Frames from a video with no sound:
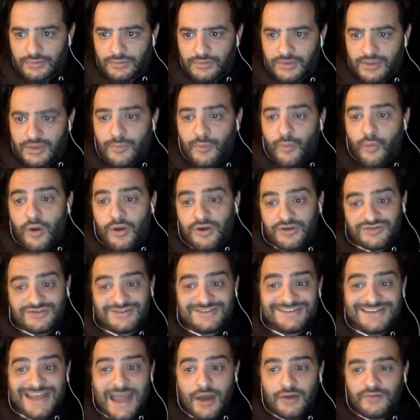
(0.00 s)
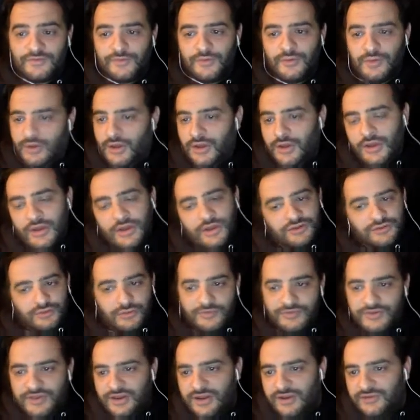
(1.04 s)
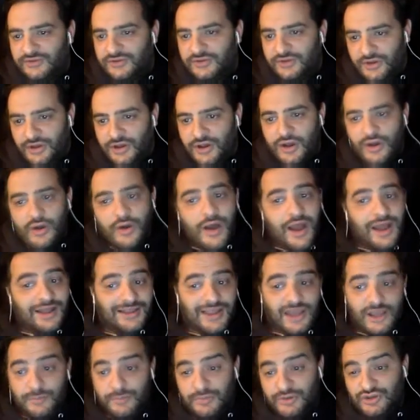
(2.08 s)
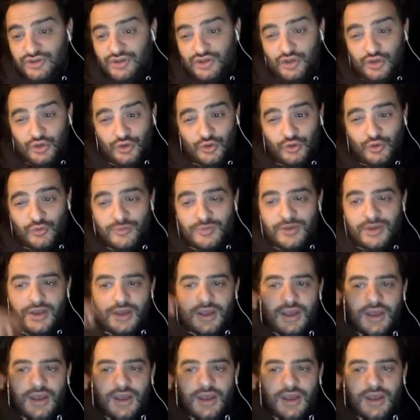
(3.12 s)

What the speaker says: Kemba Walker's doubtful. So if he doesn't go, I like Batum.